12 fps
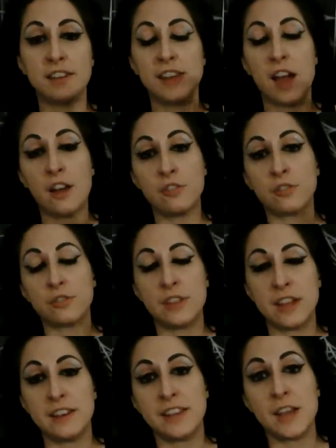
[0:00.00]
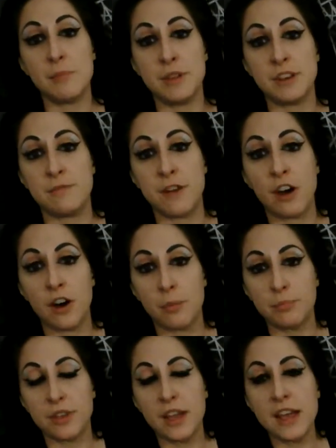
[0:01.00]
understanding can be
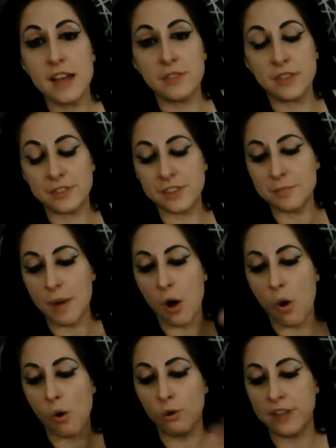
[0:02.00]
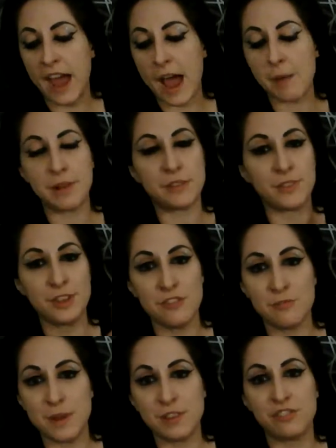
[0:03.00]
developed. This is about old habits that
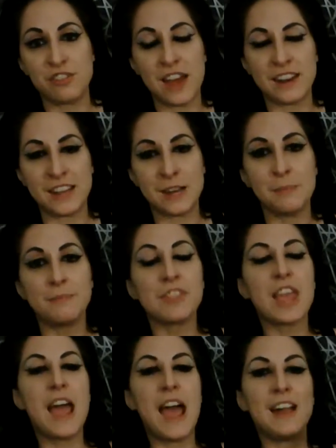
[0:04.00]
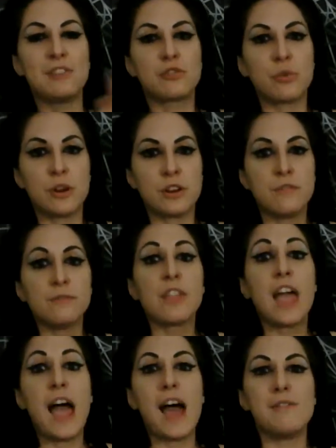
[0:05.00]
you've been shedding and sort of
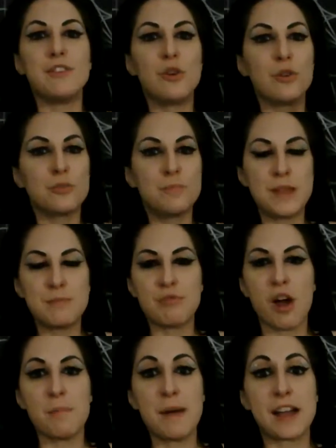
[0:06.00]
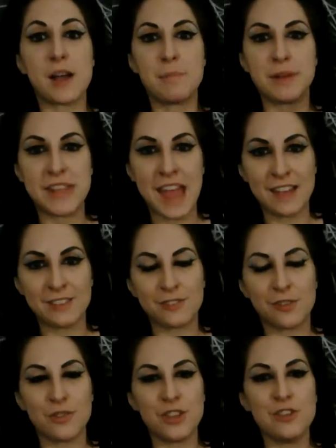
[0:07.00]
having those being brought back up again
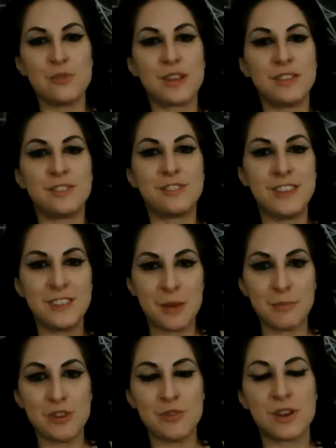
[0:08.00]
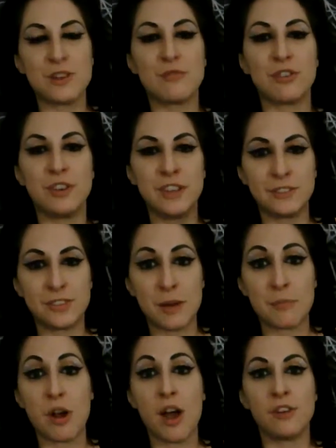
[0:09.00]
so that you can see them and you can release
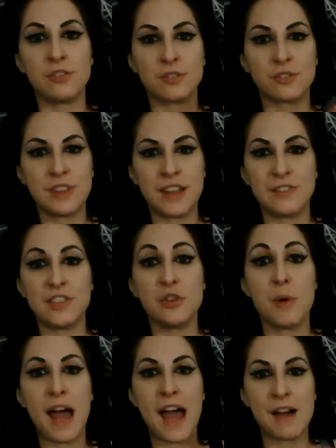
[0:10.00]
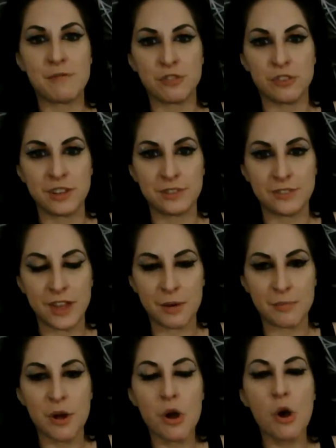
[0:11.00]
them, or understand that you have released
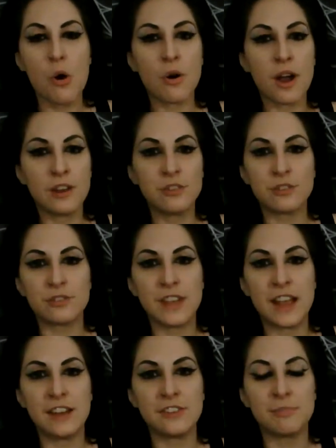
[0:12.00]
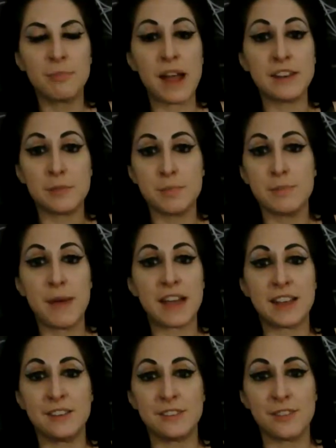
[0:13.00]
them, or understand by dipping back
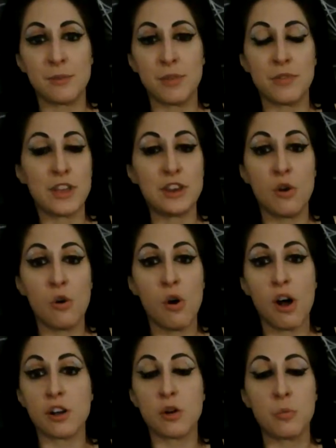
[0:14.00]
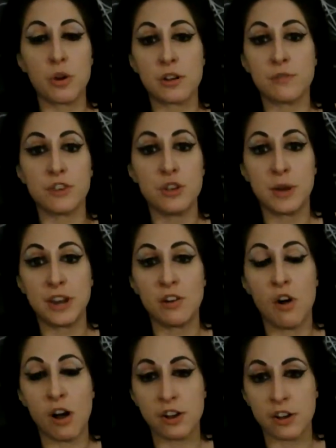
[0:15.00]
into them that they no longer work for you any
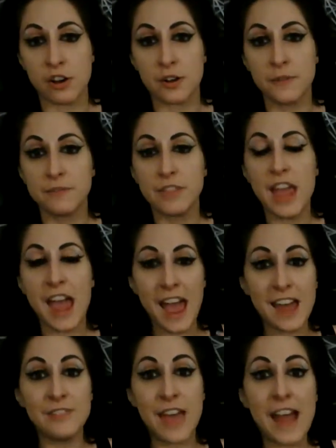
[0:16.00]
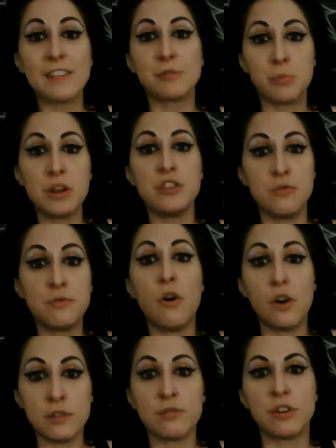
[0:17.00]
longer. And that's when you
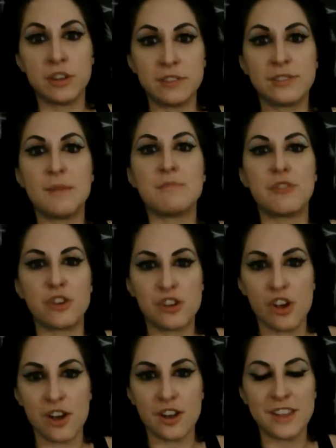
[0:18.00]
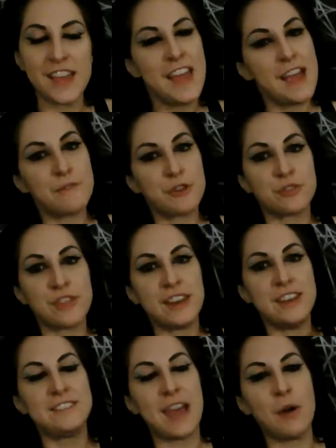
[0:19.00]
fully release them for good. If there's any
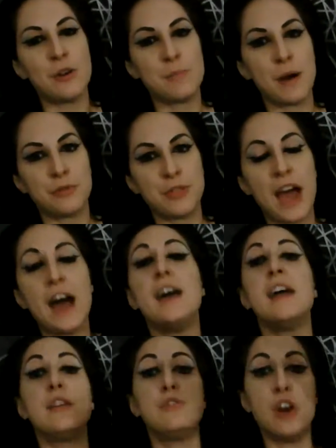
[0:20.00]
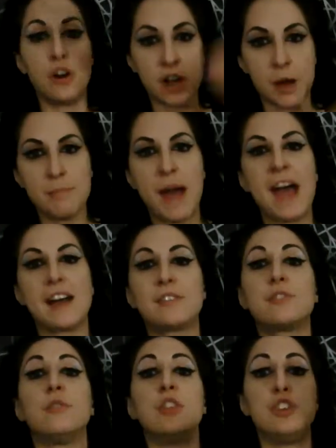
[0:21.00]
doubt about that, they'll come back
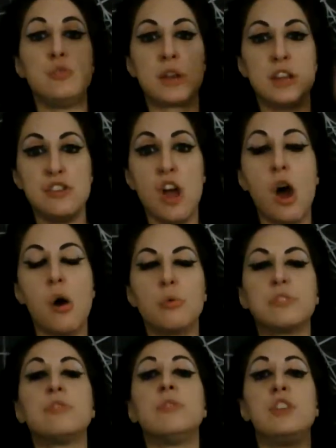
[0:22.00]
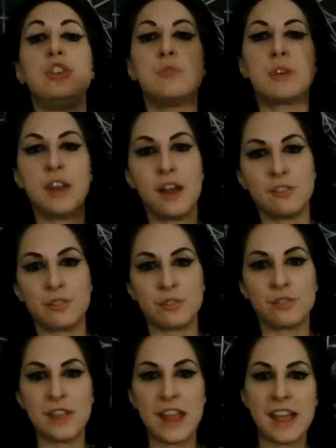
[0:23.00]
so that you can know, so that you can
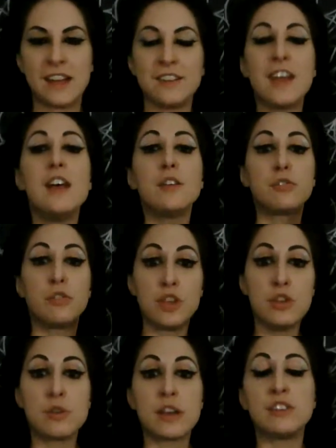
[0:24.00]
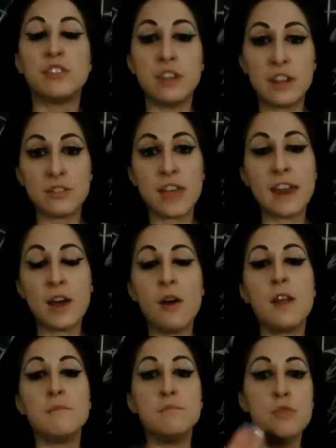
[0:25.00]
understand, so that you can clear that out
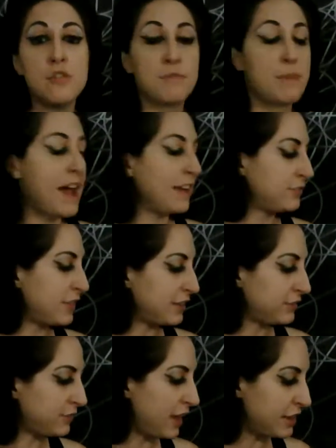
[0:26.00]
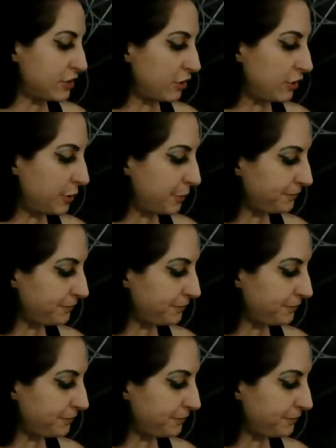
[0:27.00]
and move past that cycle.